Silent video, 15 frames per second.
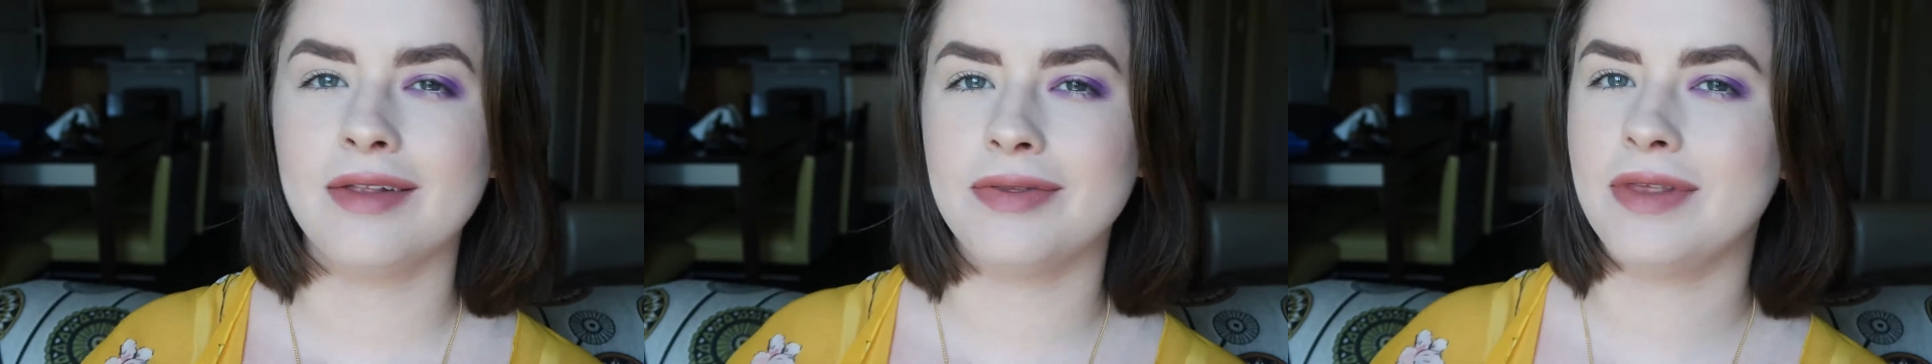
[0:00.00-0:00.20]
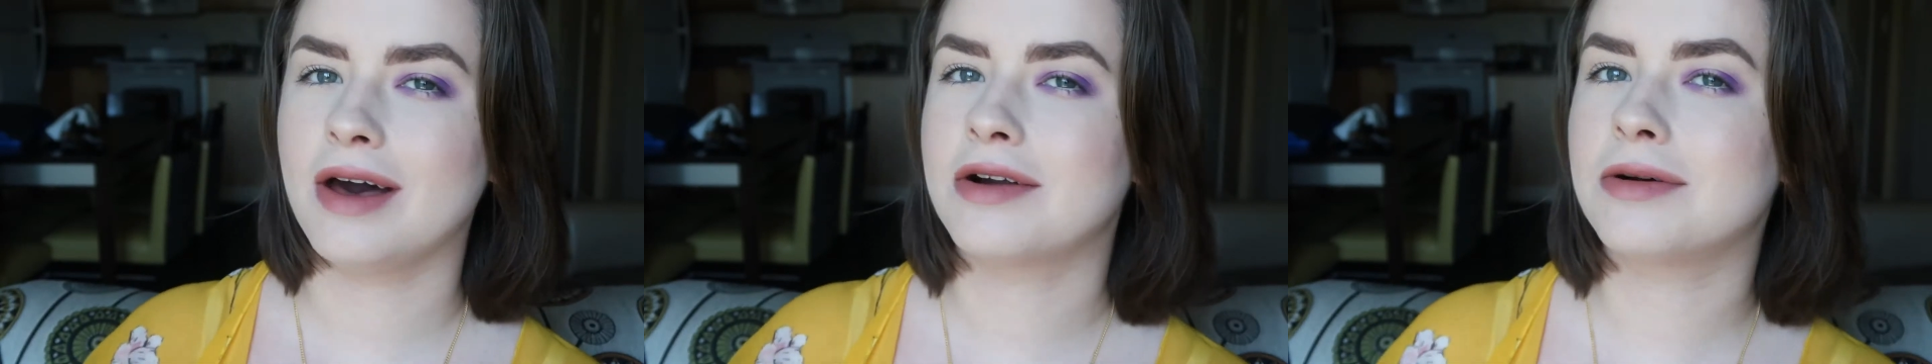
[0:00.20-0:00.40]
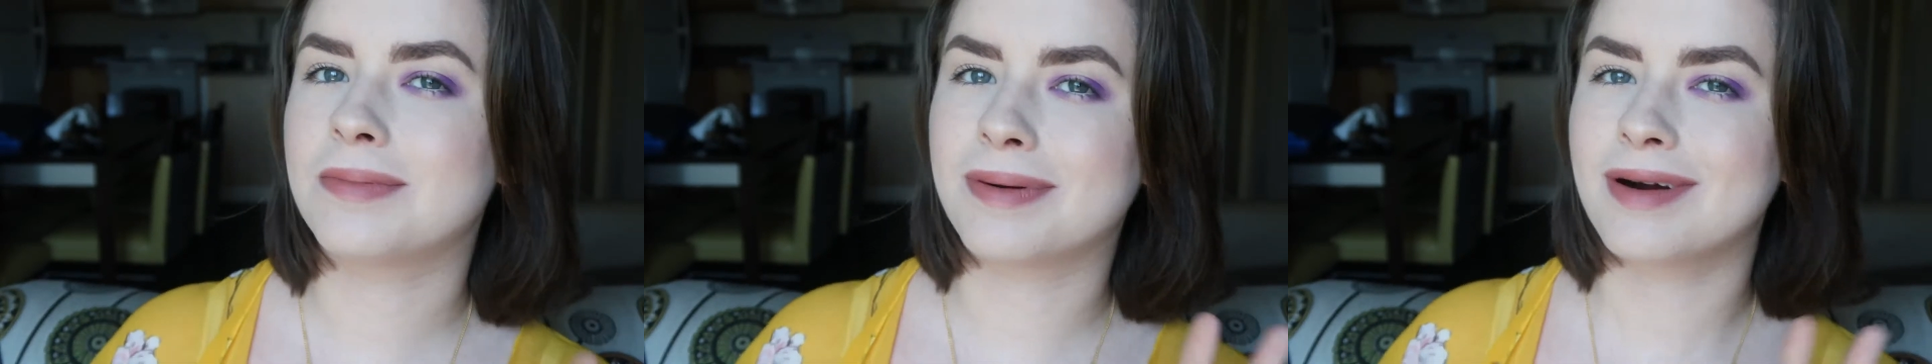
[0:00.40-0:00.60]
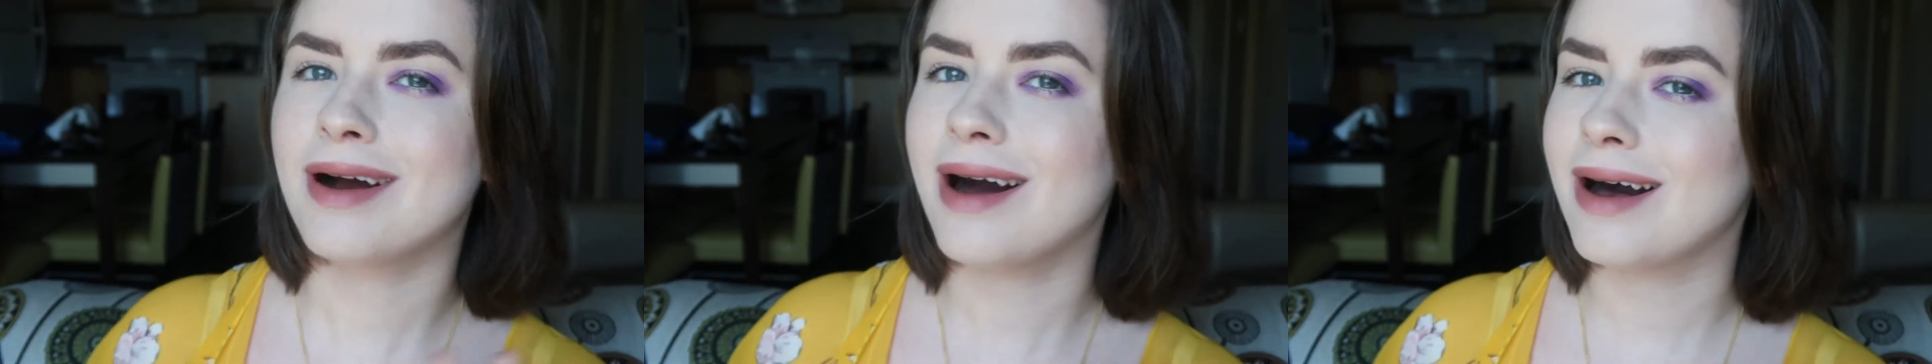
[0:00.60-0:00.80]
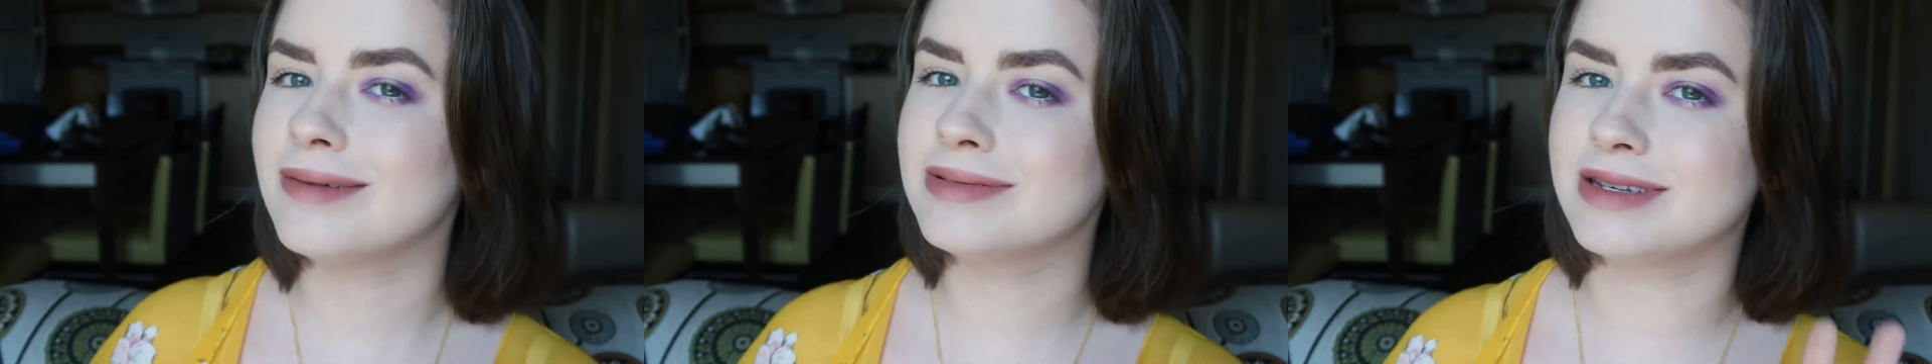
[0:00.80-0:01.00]
that'll
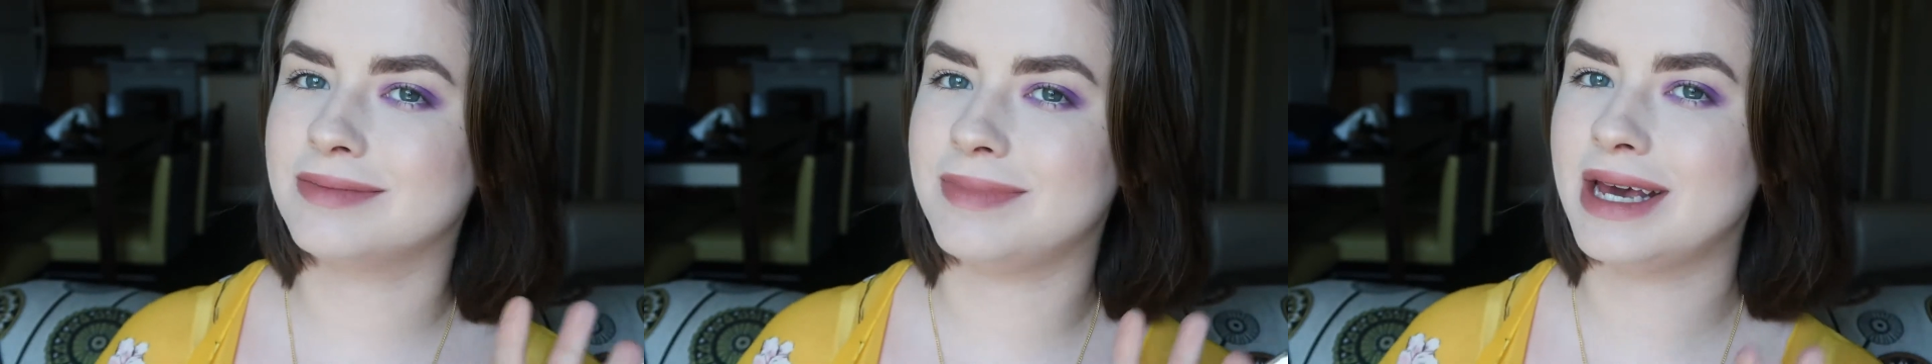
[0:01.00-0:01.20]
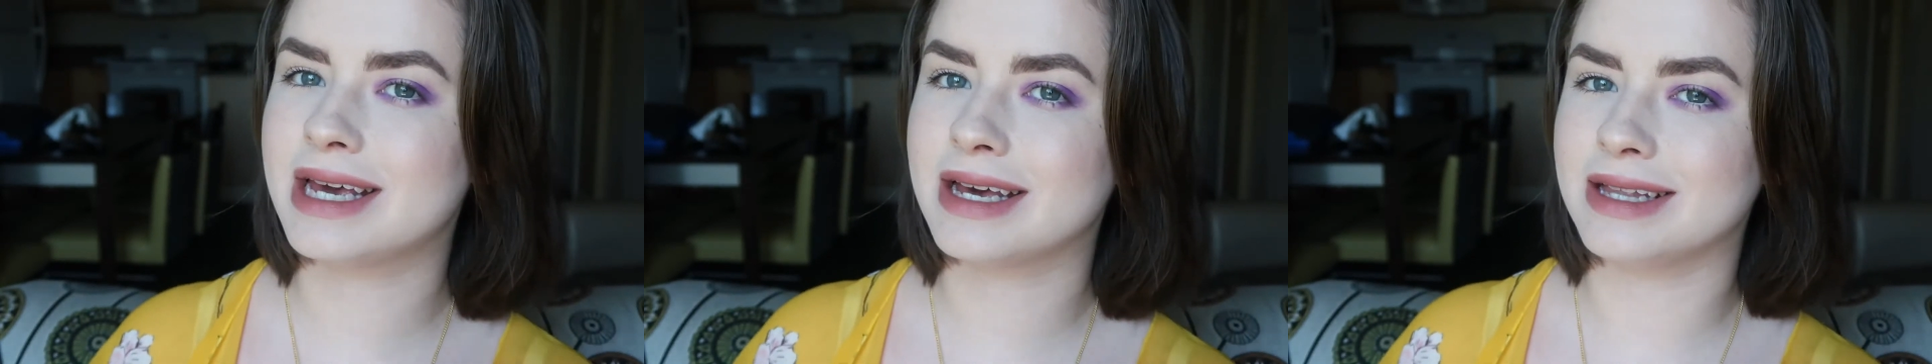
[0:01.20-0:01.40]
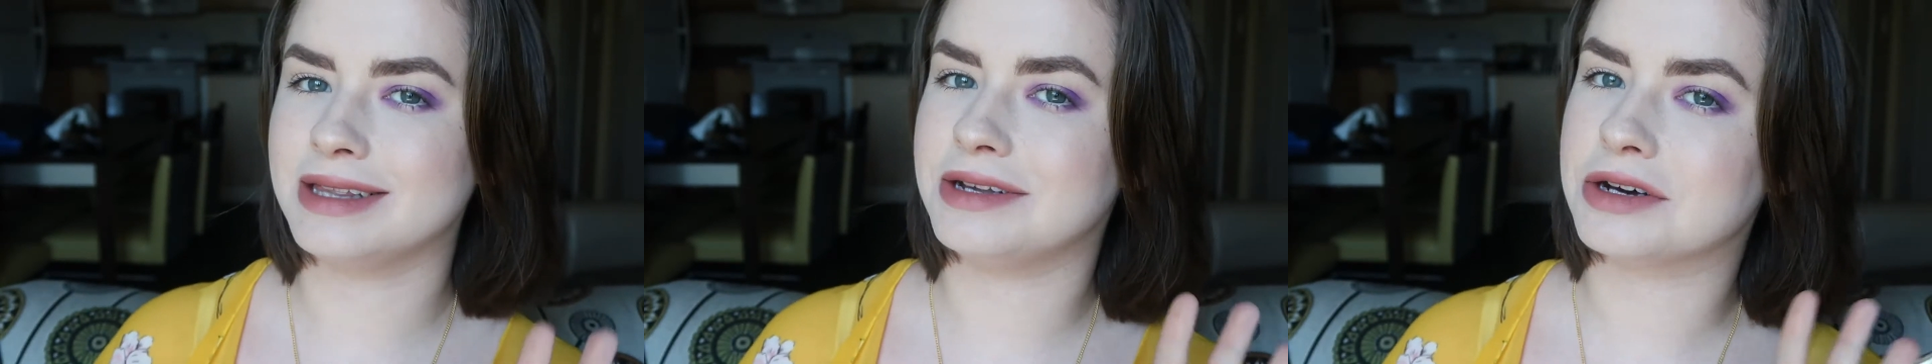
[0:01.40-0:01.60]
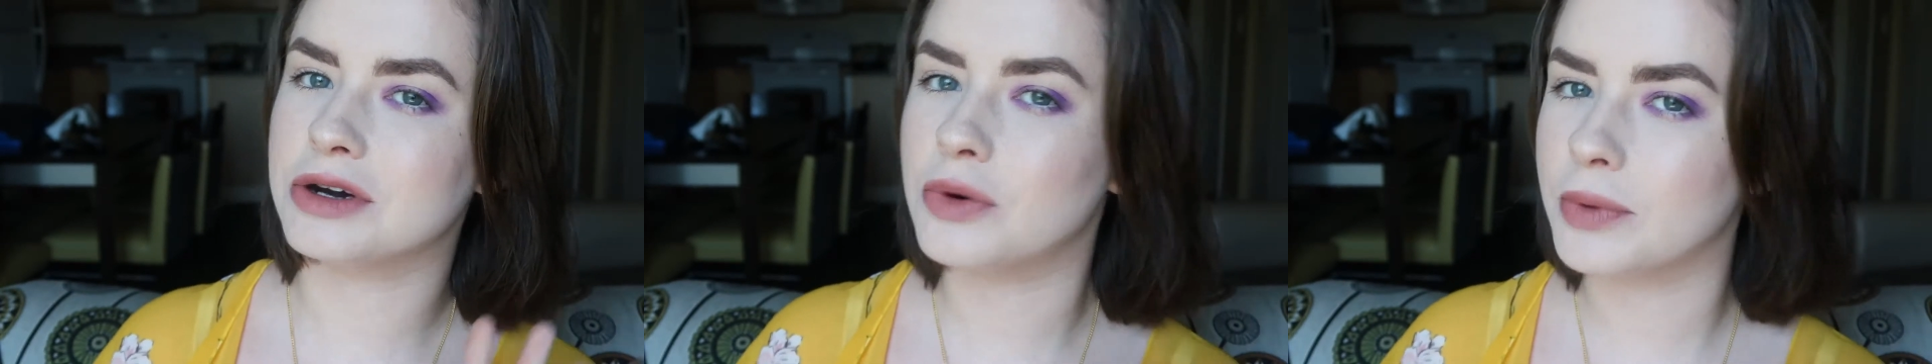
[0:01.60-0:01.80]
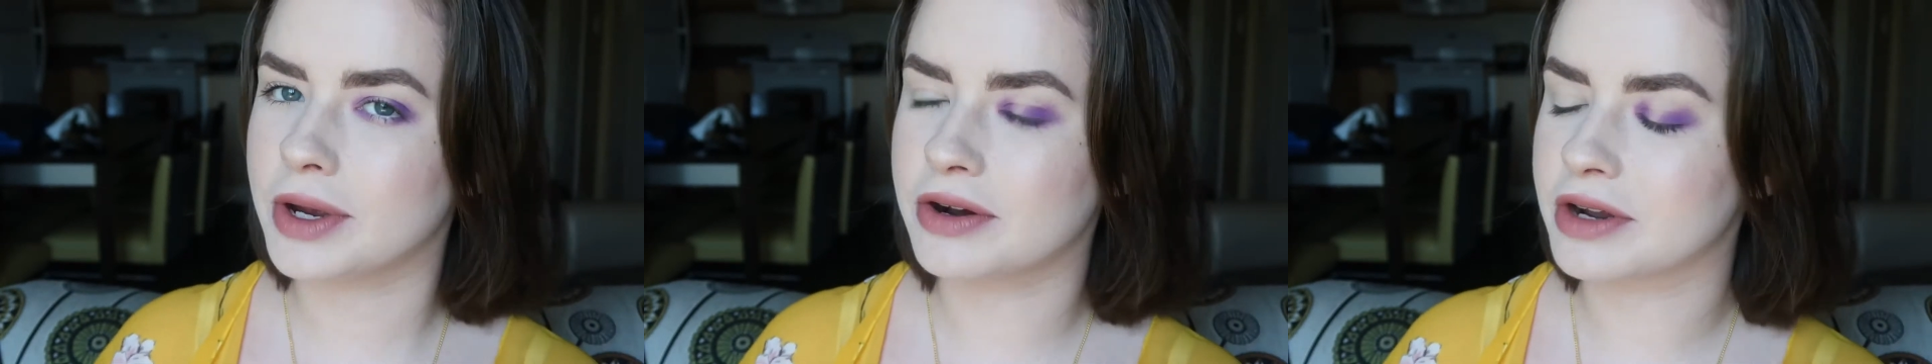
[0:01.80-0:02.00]
probably make it look a
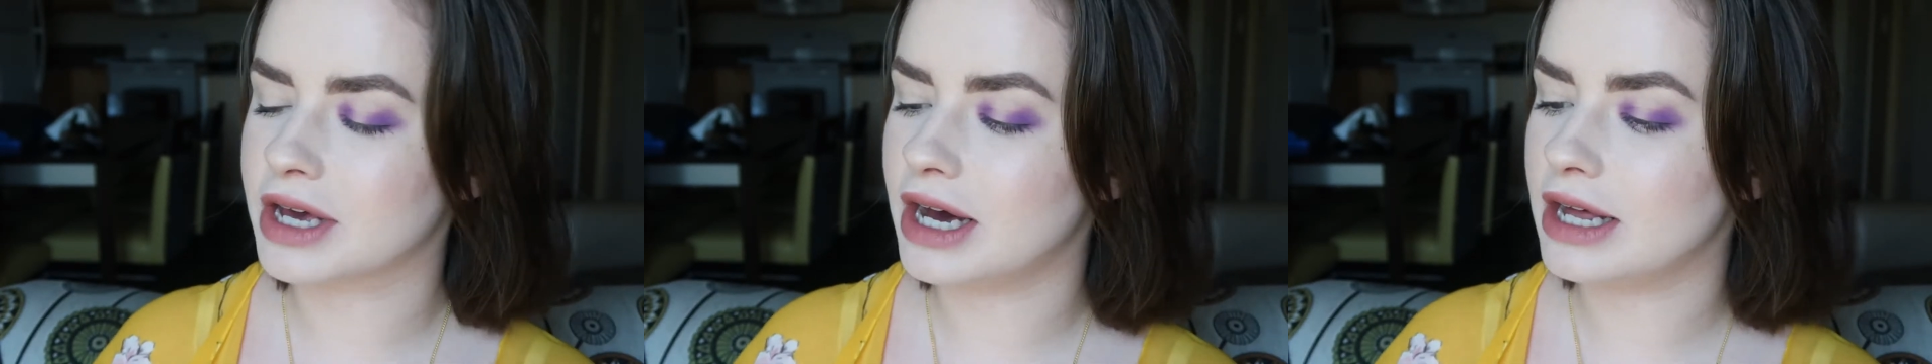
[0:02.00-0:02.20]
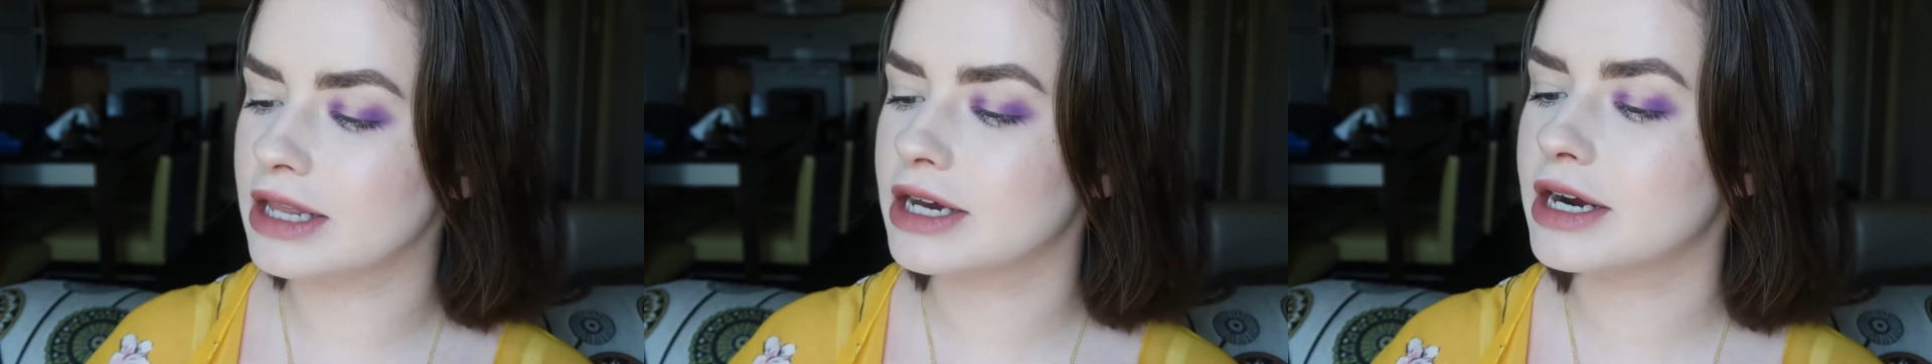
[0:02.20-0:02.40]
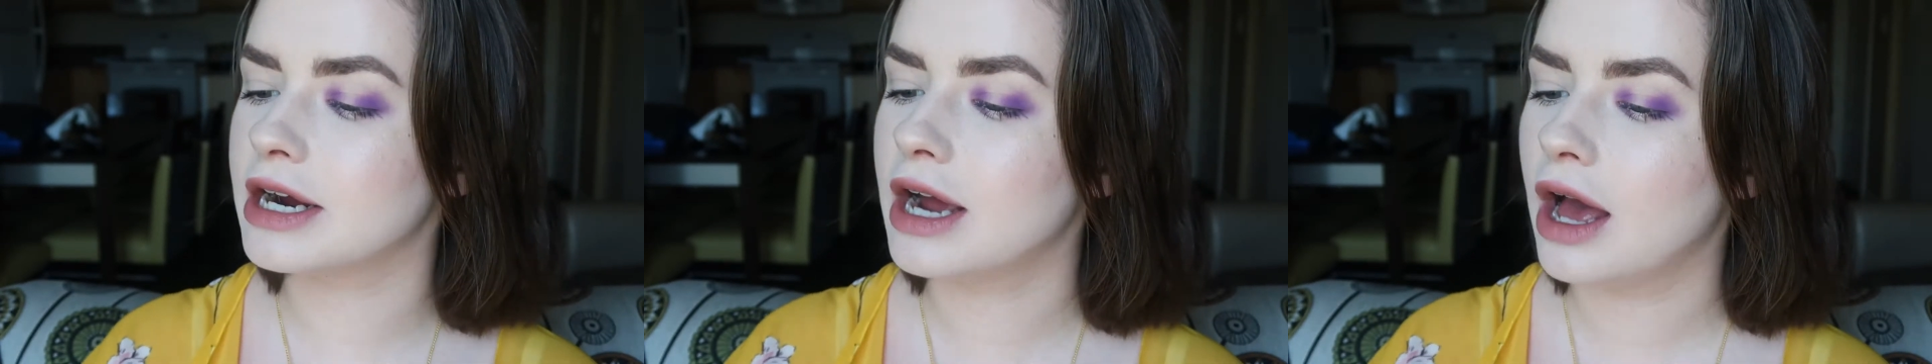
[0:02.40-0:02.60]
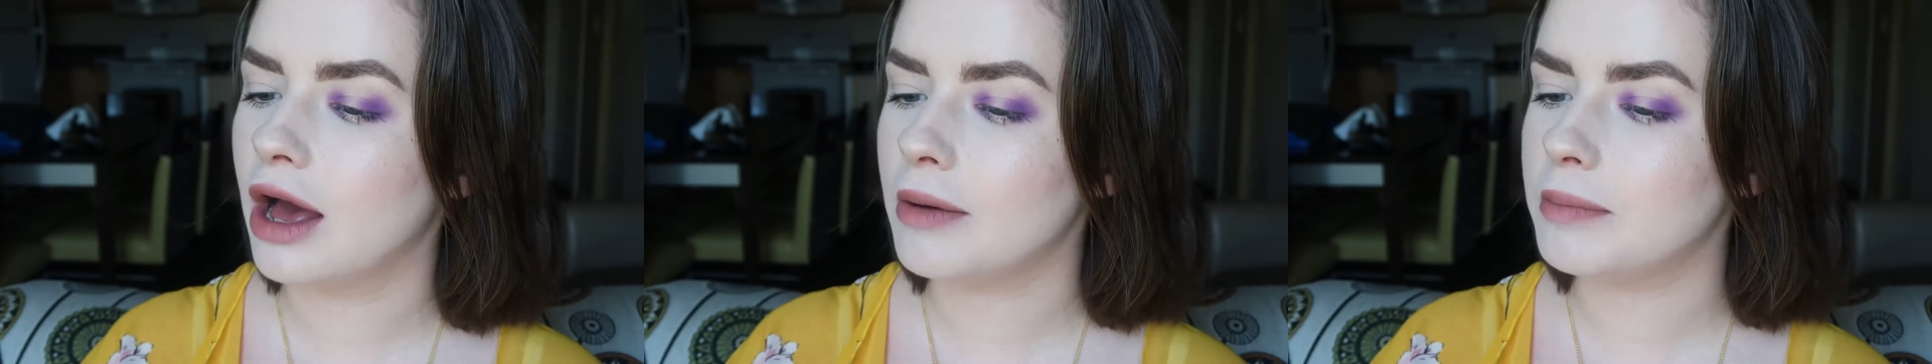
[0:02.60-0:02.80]
weird color,